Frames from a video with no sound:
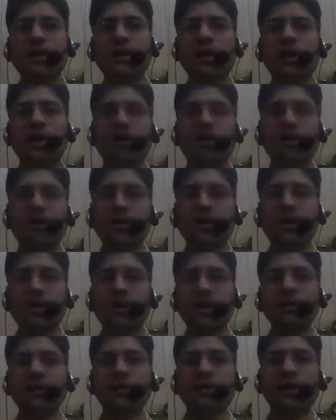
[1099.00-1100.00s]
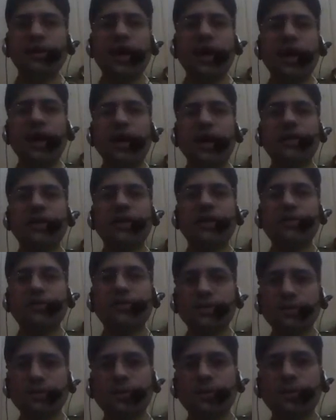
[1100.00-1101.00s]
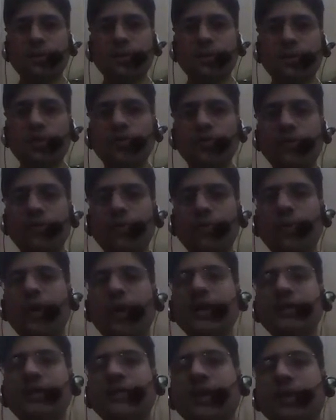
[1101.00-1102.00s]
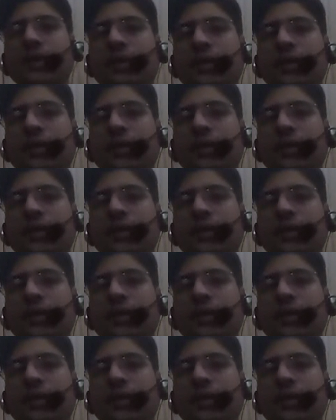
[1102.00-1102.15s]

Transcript: Okay. And go by step by